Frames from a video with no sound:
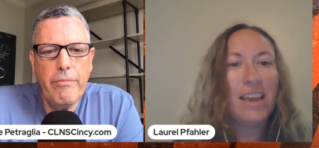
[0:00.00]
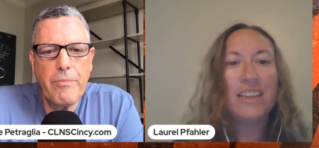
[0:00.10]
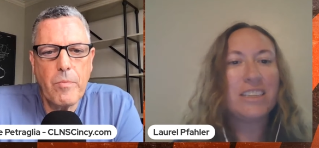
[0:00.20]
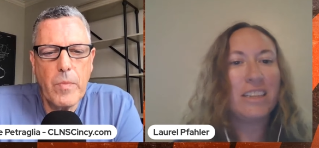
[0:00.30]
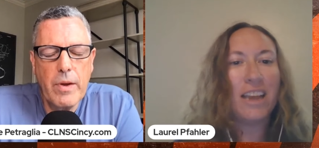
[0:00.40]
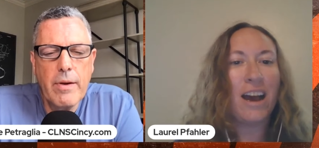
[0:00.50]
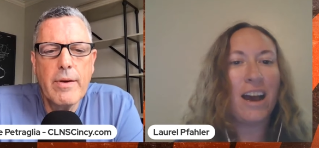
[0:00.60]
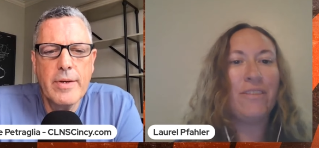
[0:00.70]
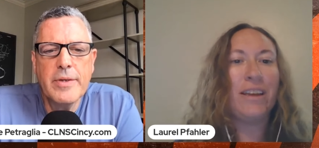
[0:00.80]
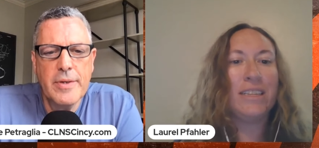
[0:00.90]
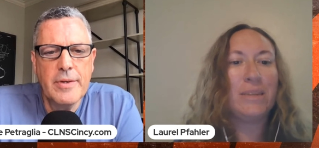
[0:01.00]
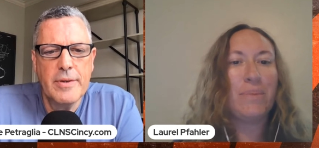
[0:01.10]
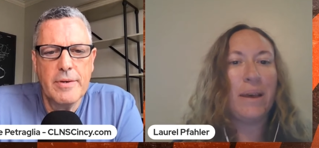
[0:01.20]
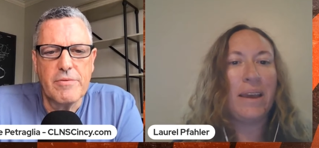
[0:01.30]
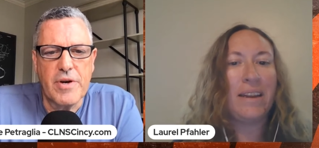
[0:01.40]
Speaker 1: to the offense.
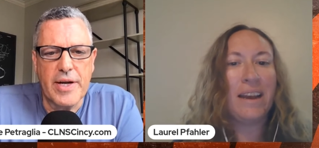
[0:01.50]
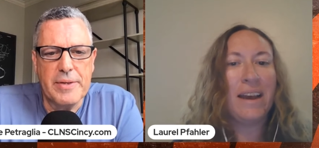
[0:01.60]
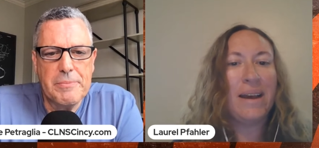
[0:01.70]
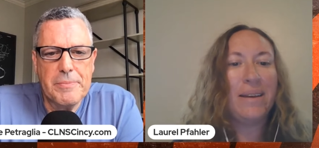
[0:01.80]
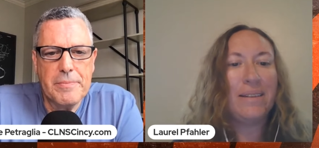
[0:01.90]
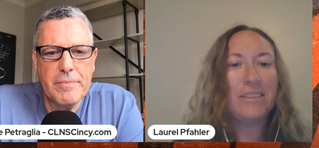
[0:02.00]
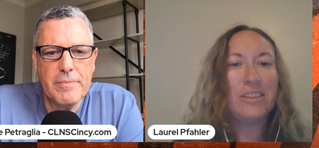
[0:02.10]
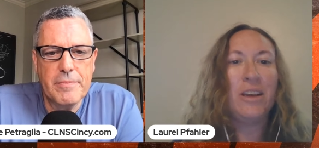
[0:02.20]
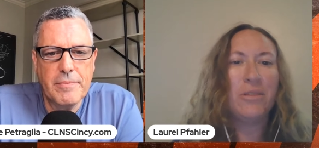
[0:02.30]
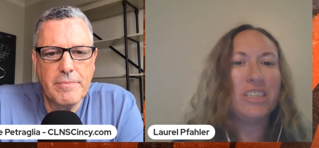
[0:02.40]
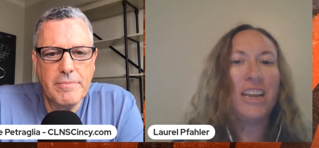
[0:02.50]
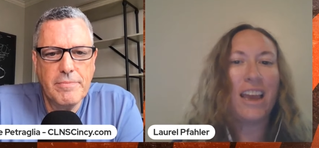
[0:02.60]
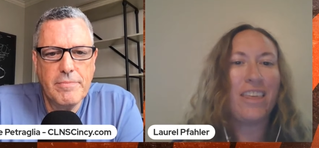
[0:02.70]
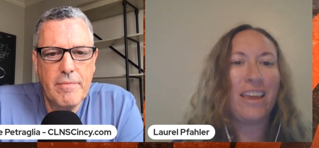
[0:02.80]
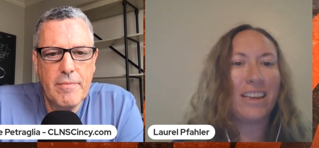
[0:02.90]
But uh, Yoshi, I
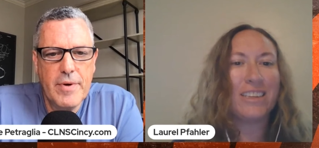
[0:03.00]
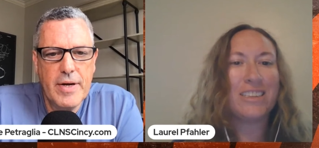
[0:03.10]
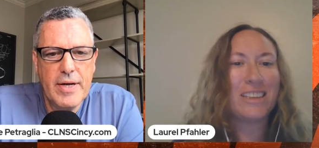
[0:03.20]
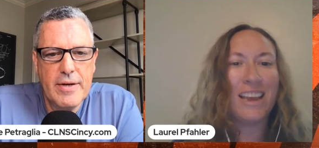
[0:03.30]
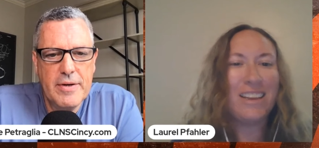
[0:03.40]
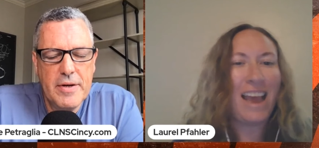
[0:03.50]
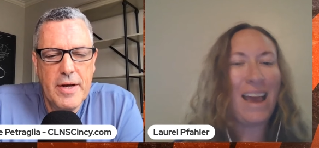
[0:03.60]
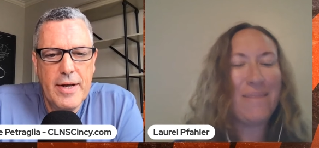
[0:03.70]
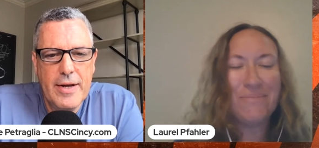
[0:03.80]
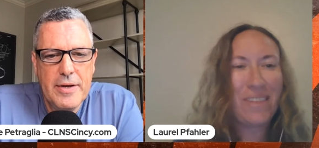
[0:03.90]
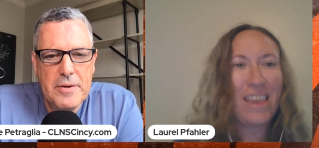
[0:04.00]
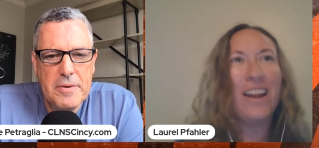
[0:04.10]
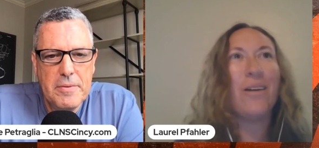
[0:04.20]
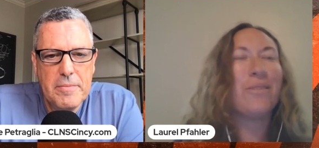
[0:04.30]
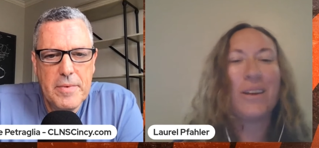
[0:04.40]
think is uh, I you
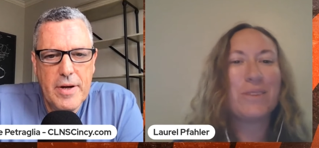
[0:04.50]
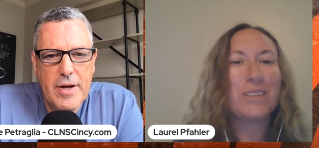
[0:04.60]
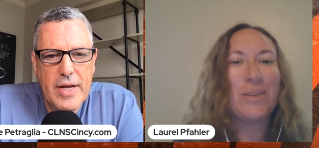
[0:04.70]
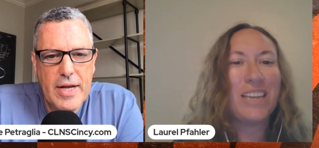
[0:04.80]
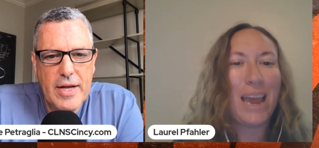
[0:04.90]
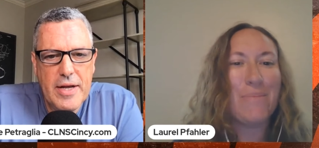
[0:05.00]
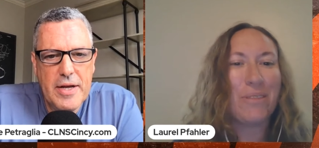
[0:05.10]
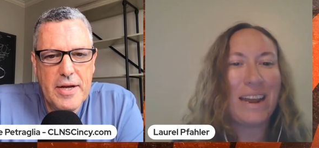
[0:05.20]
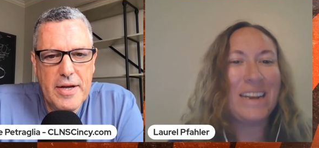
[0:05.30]
know there was so much hype around